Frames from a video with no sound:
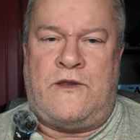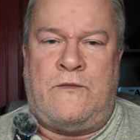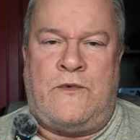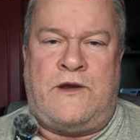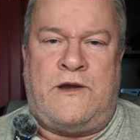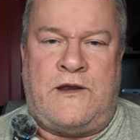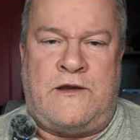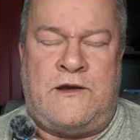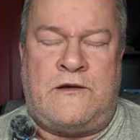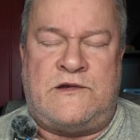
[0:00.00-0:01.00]
than we
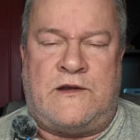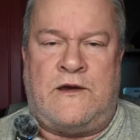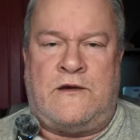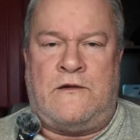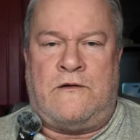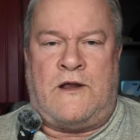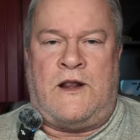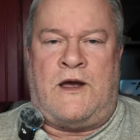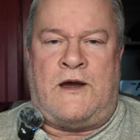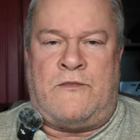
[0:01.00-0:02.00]
did years ago, a
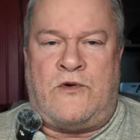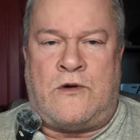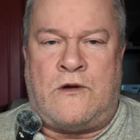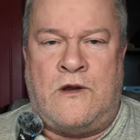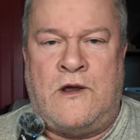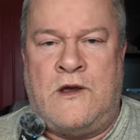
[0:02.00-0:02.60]
lot more.